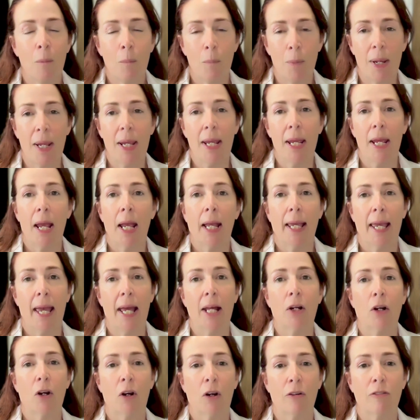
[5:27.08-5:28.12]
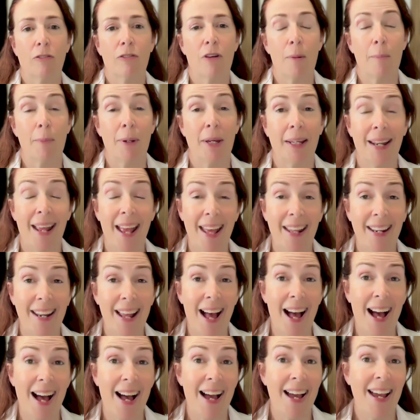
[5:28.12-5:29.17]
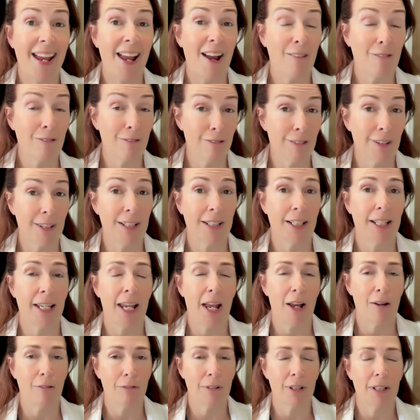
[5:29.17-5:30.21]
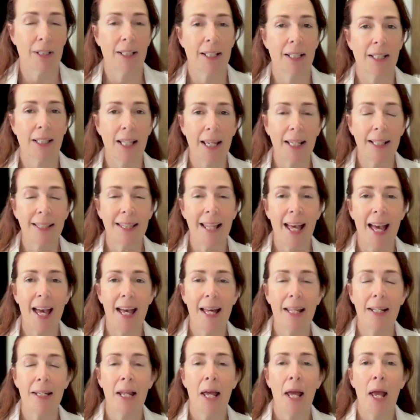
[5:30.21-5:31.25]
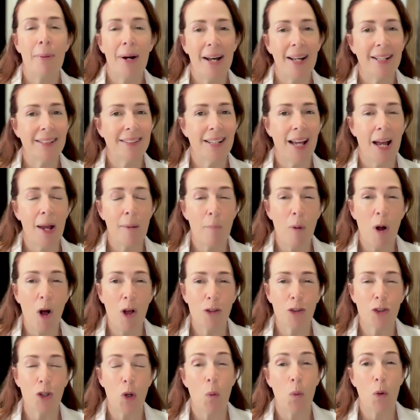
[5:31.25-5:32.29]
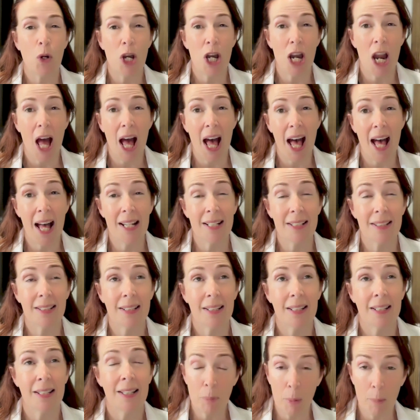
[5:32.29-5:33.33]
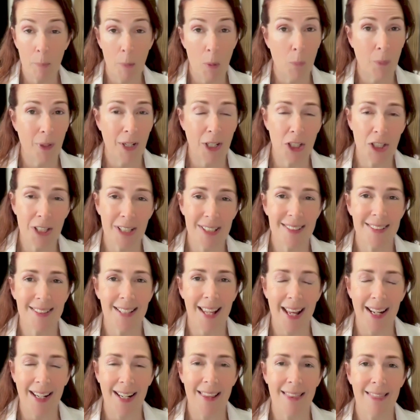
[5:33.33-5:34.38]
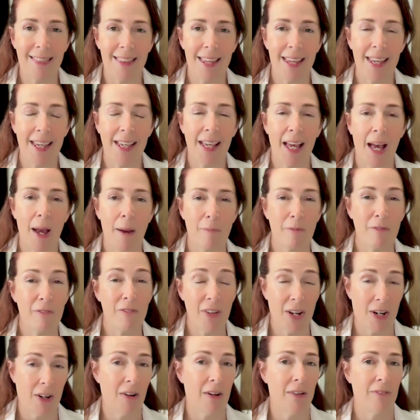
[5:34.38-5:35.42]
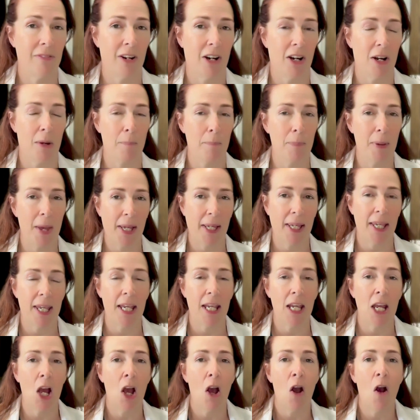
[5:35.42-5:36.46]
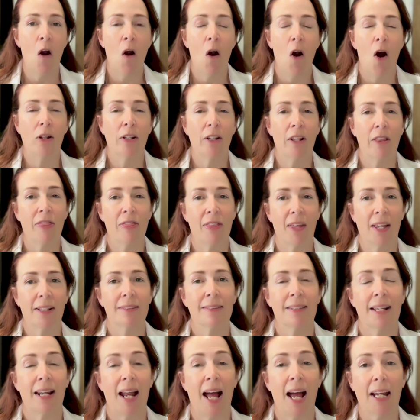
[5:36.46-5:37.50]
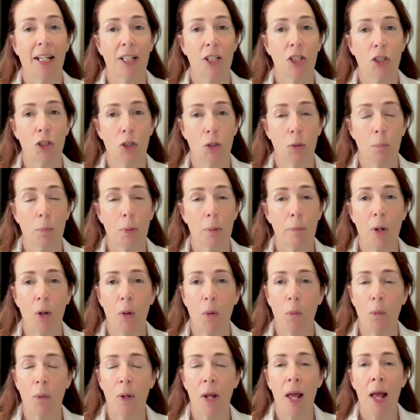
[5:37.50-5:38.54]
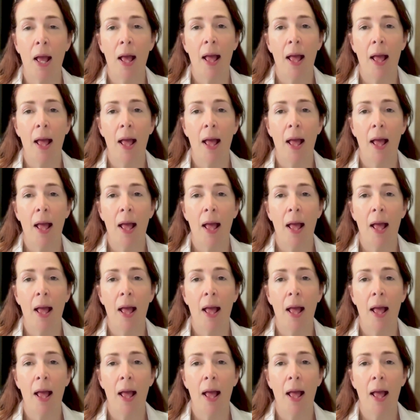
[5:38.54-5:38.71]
we can earn from it. And I really, really like that. But I'm also not promoting just anything. I'm very, very picky on the things that I do promote.